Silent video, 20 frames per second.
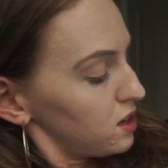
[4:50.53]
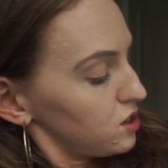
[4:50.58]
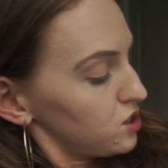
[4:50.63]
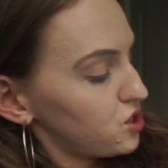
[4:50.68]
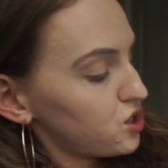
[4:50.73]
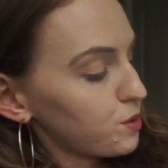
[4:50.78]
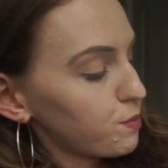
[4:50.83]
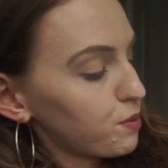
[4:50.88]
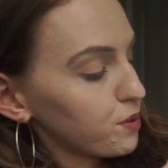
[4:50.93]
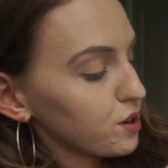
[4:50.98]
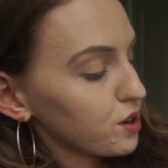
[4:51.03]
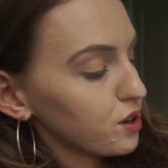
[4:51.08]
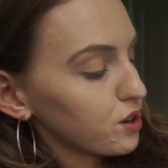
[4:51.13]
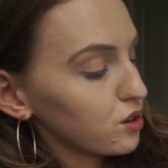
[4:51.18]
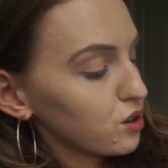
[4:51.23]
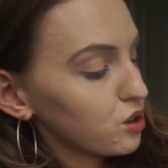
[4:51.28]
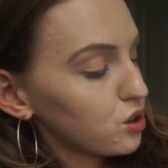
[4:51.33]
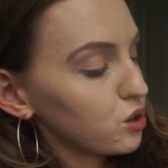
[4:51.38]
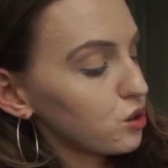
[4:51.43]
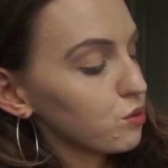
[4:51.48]

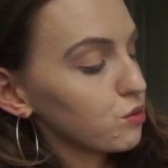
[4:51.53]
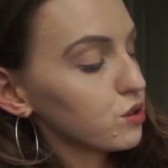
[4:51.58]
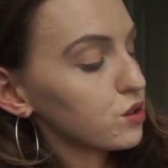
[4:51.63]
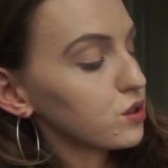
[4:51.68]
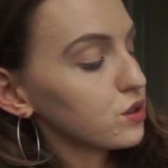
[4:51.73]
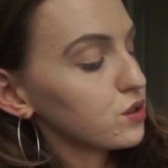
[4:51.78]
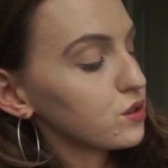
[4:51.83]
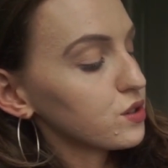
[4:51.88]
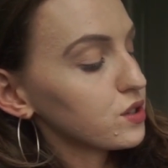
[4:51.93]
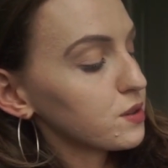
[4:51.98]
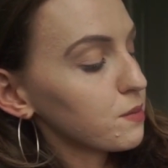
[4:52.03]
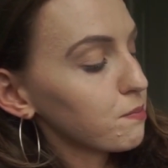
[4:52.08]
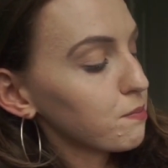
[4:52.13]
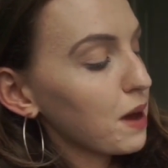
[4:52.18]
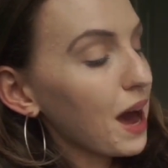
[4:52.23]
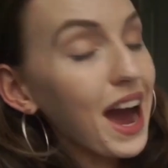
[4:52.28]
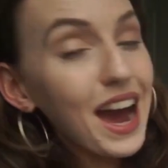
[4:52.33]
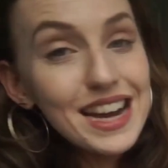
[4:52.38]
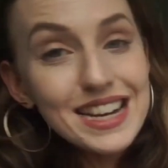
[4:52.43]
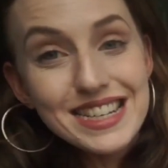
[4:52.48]
Jupiter co-rules
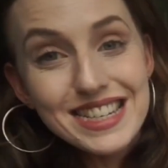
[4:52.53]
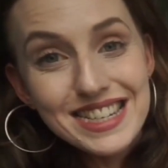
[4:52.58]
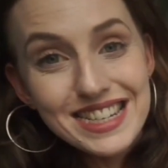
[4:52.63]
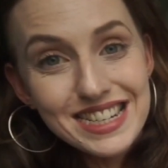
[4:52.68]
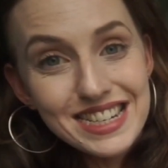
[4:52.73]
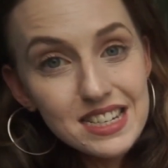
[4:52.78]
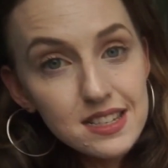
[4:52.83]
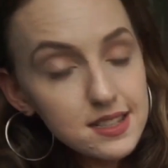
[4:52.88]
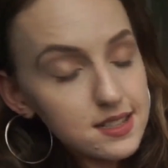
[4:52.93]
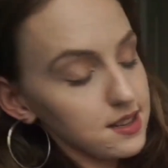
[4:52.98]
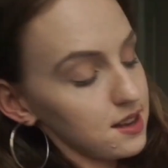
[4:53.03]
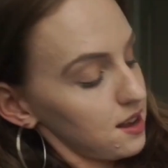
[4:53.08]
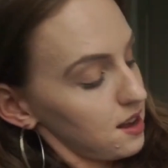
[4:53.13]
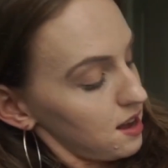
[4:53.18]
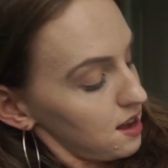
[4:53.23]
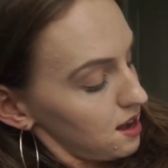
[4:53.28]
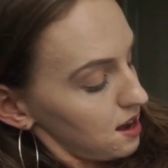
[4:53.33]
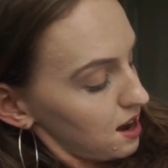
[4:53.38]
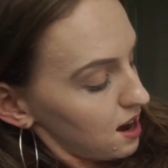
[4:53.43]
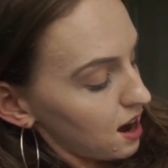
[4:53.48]
Pisces,
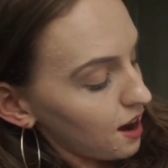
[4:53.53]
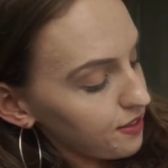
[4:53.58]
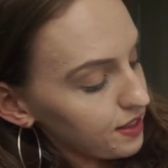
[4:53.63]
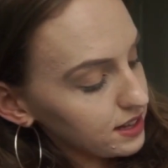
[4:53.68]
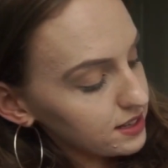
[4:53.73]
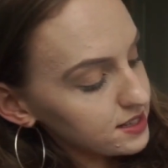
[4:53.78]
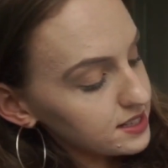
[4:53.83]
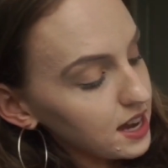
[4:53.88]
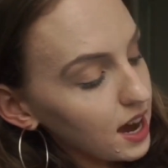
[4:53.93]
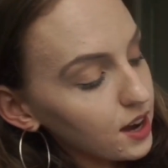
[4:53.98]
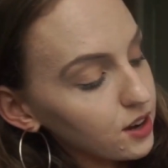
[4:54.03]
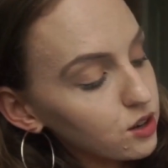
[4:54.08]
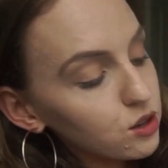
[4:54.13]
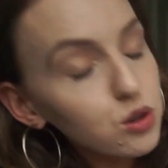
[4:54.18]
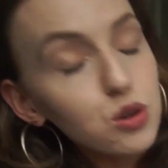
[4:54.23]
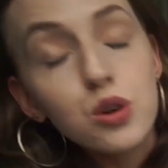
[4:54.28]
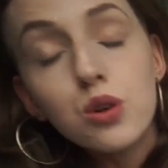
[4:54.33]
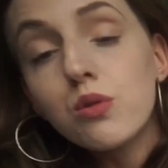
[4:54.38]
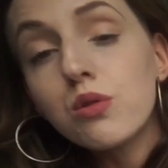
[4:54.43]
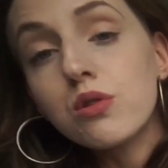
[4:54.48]
and then Saturn
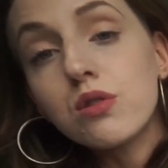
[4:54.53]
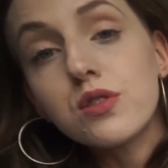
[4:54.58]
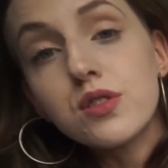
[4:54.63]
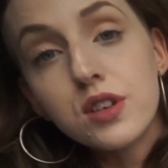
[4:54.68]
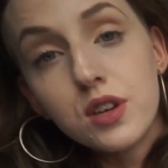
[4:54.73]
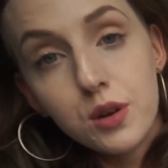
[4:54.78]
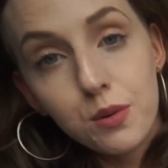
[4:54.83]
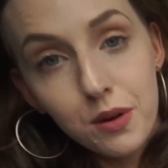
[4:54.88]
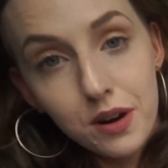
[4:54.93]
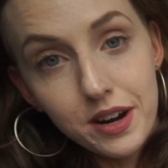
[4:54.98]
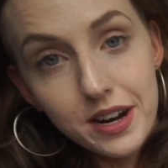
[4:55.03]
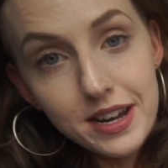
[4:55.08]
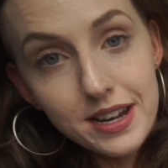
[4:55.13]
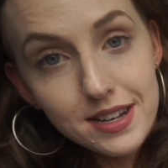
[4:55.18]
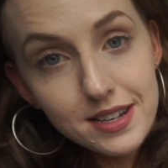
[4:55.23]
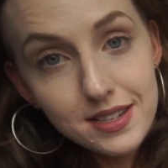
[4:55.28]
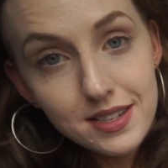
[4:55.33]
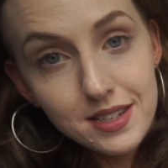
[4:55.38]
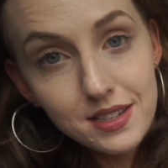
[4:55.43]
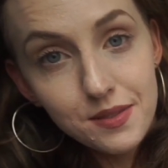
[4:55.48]
co-rules
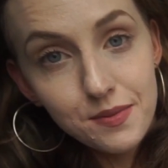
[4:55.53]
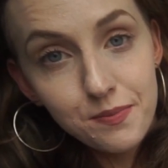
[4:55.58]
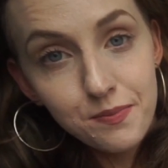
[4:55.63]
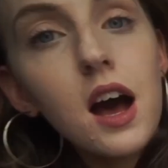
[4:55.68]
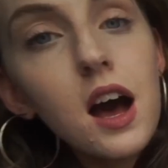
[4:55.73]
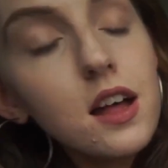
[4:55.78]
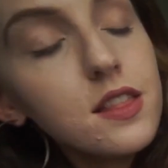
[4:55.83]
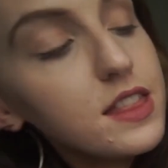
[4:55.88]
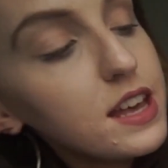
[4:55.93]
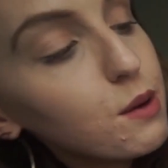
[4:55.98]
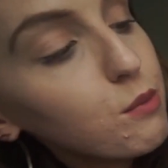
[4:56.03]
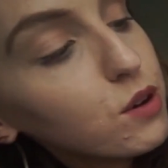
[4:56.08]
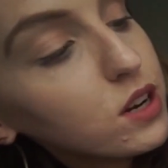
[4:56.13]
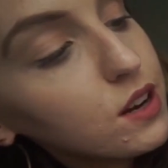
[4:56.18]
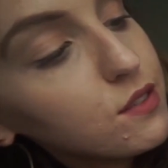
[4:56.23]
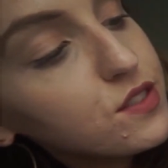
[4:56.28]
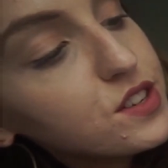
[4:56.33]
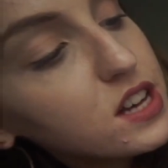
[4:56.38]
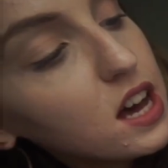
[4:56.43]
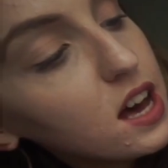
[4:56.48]
Aquarius. And then what
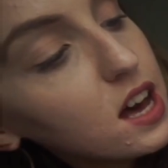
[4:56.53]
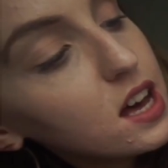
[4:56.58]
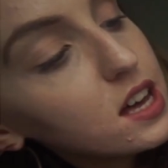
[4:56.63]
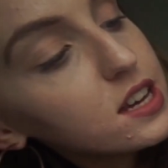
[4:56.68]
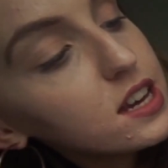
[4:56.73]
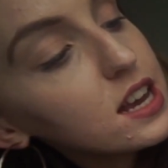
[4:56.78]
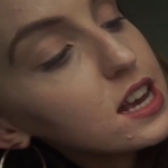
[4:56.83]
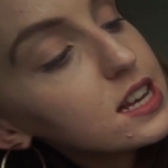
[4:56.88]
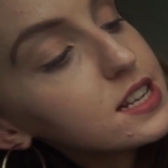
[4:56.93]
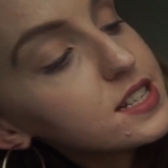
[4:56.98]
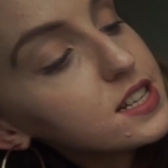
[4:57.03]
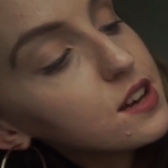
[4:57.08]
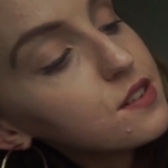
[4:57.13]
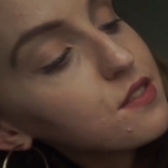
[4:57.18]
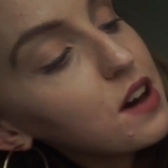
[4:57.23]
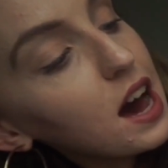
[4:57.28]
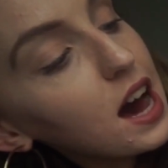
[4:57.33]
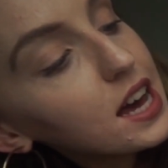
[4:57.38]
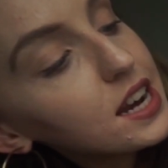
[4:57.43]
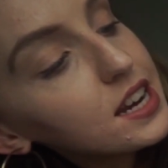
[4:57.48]
I've done is I've
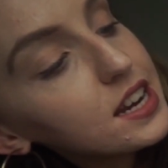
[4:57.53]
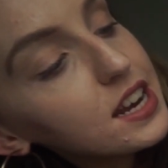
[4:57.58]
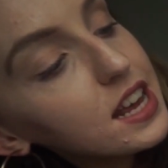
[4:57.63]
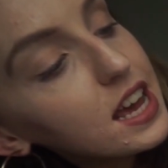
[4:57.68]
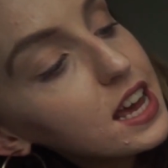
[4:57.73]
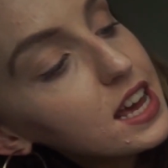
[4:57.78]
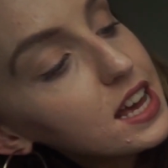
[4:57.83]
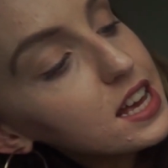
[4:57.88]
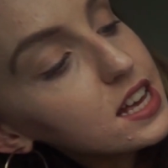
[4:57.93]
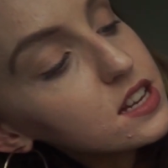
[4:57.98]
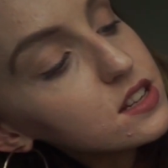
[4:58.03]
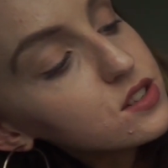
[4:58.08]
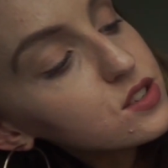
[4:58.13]
added in,